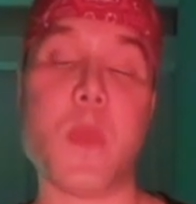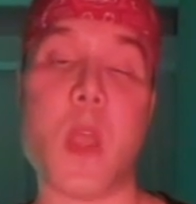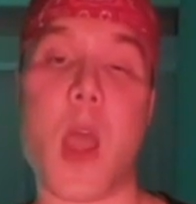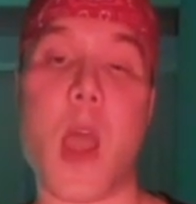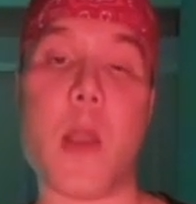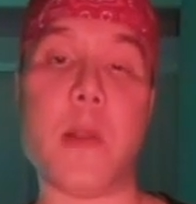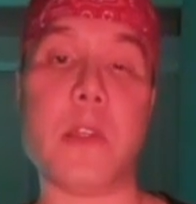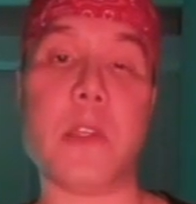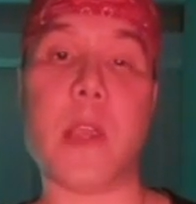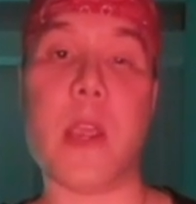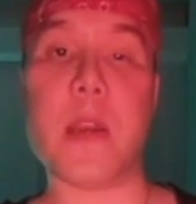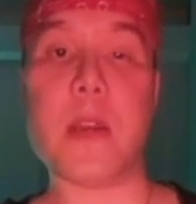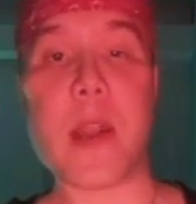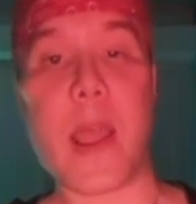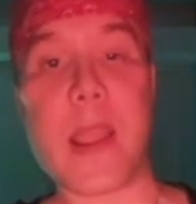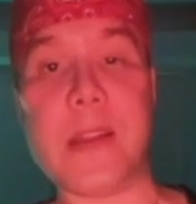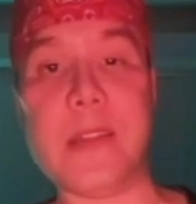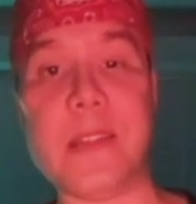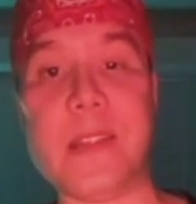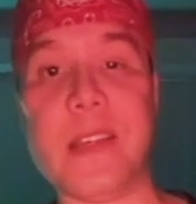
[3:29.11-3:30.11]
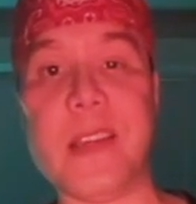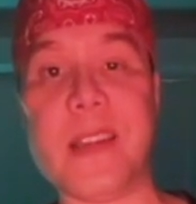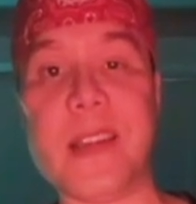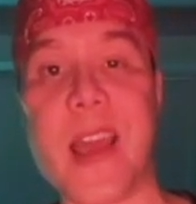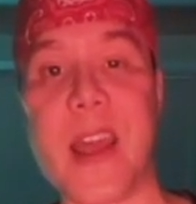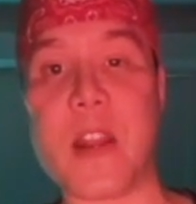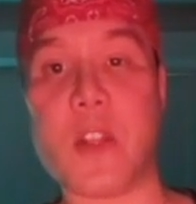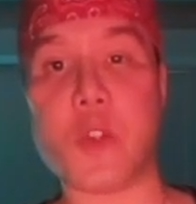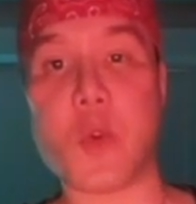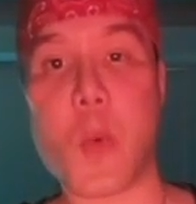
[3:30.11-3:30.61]
I'd say 19
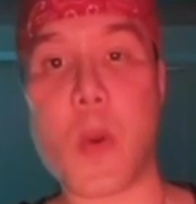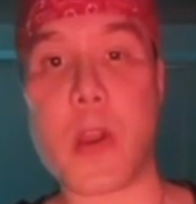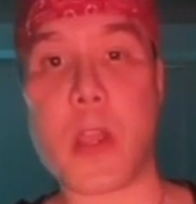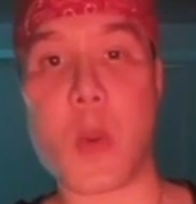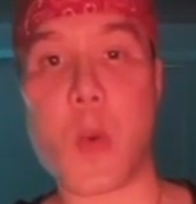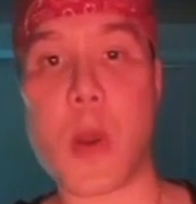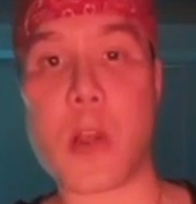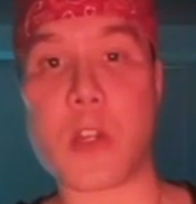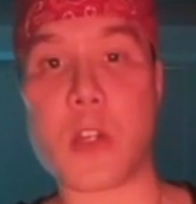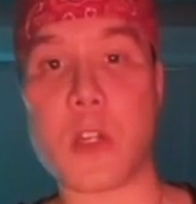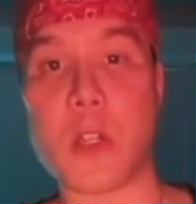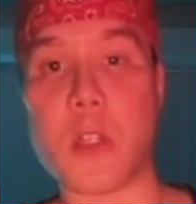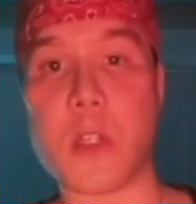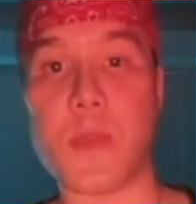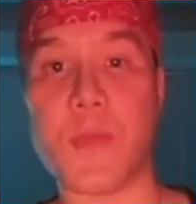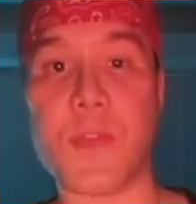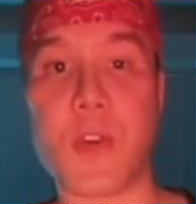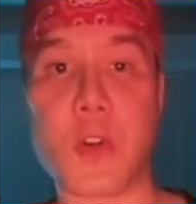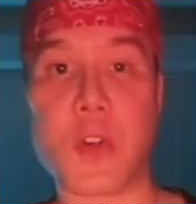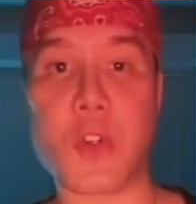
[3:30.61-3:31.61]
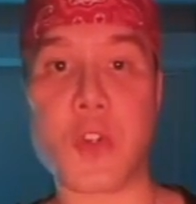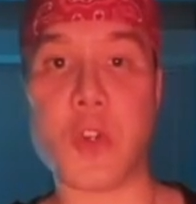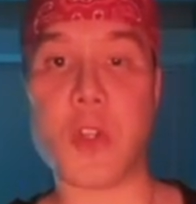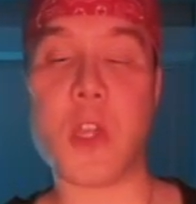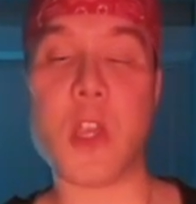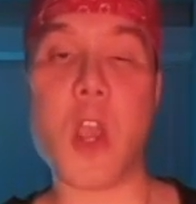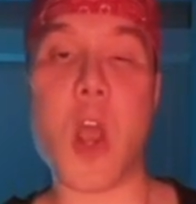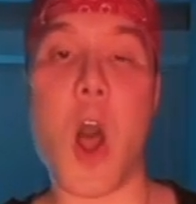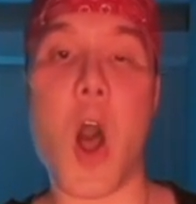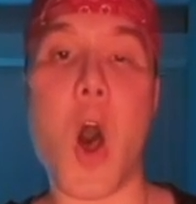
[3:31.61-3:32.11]
out of 20 questions,
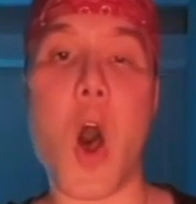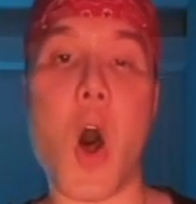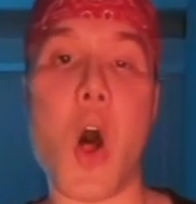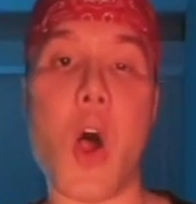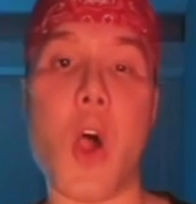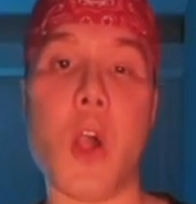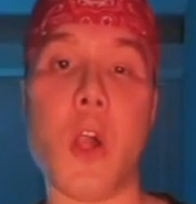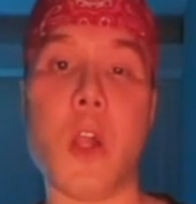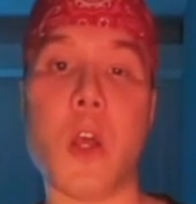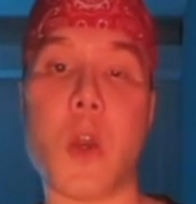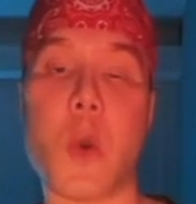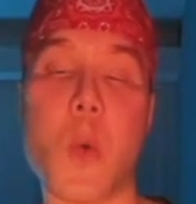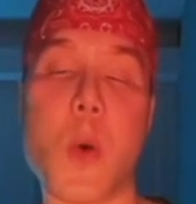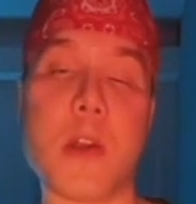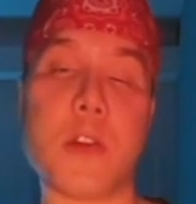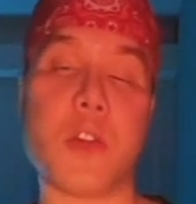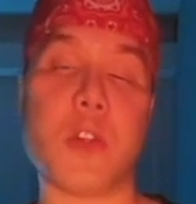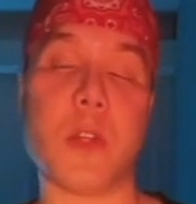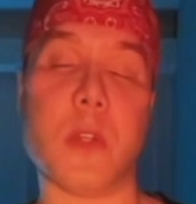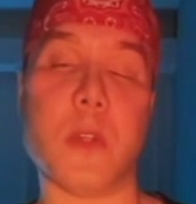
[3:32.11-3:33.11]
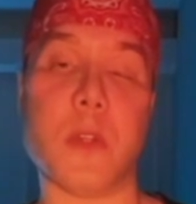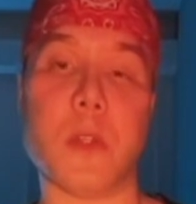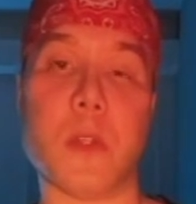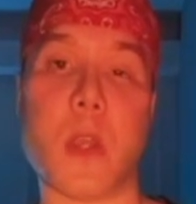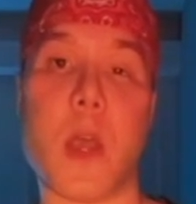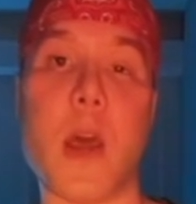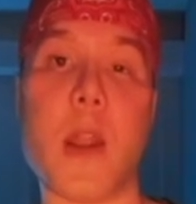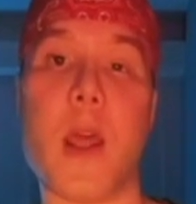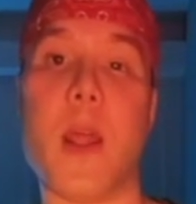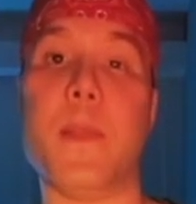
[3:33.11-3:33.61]
virtually all questions
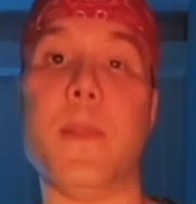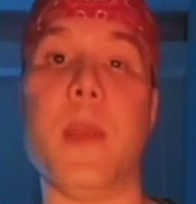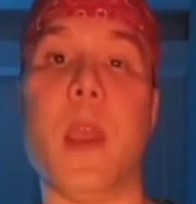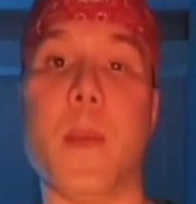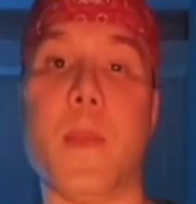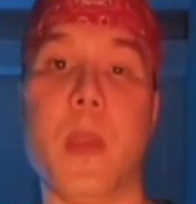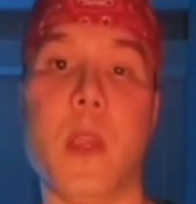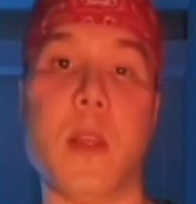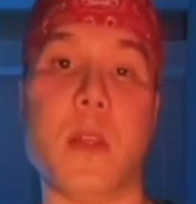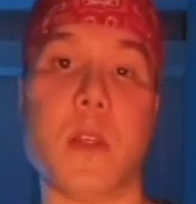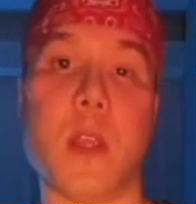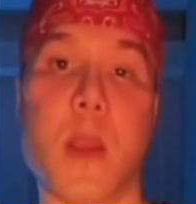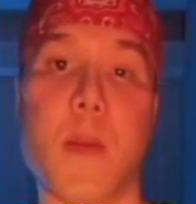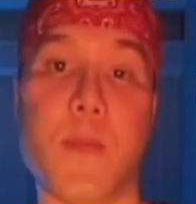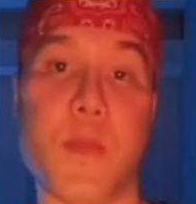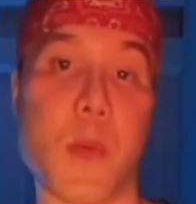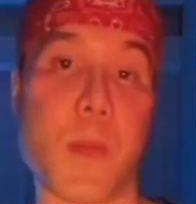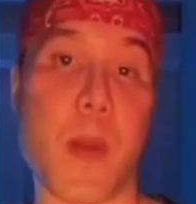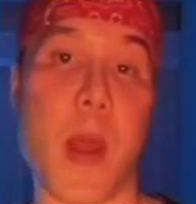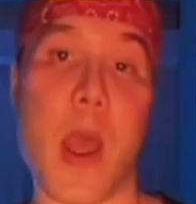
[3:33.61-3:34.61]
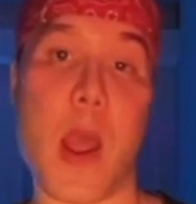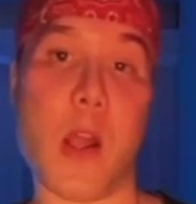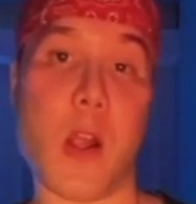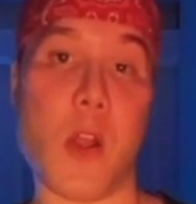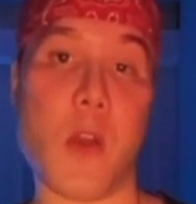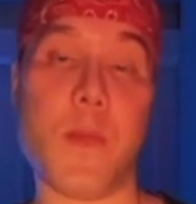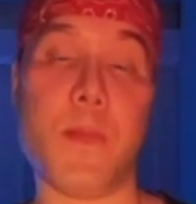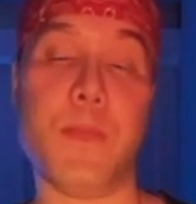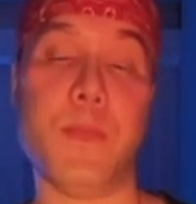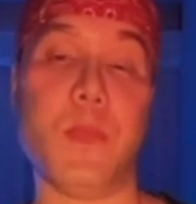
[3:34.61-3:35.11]
on NBME exam for pyelo